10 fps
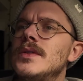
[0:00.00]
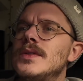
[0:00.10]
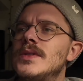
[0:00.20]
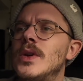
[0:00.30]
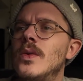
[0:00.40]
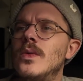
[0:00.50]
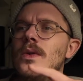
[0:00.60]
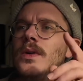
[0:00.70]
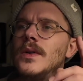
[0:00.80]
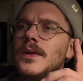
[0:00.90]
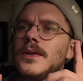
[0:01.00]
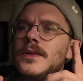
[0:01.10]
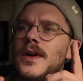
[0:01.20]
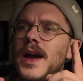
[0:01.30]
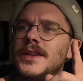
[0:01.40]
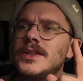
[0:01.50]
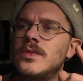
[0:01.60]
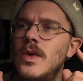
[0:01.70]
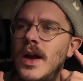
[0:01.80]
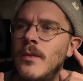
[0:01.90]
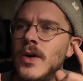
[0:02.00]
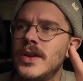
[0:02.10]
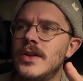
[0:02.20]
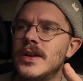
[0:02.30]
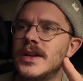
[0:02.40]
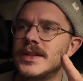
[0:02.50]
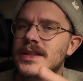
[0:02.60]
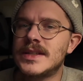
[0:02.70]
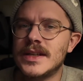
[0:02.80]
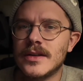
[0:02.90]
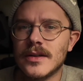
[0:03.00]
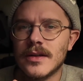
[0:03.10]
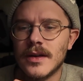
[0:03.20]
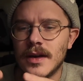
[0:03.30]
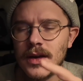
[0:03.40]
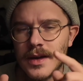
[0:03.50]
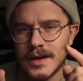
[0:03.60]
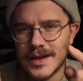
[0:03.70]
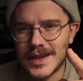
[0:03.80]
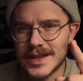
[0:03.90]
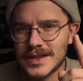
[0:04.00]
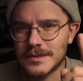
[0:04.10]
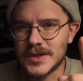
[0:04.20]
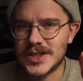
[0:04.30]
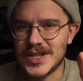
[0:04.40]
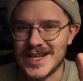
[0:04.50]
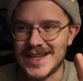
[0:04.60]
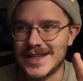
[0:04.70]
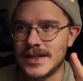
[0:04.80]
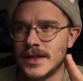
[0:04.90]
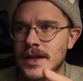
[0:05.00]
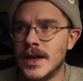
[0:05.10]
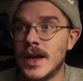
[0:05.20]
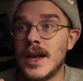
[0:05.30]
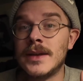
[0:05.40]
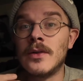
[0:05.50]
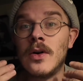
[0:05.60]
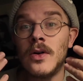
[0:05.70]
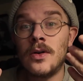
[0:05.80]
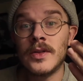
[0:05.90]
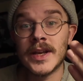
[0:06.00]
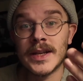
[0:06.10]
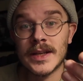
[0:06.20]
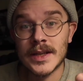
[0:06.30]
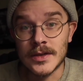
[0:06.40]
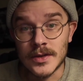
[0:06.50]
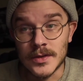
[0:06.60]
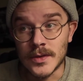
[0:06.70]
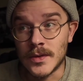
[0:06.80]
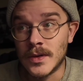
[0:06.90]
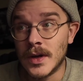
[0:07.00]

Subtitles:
So I want you to consider this machine and all that it can do.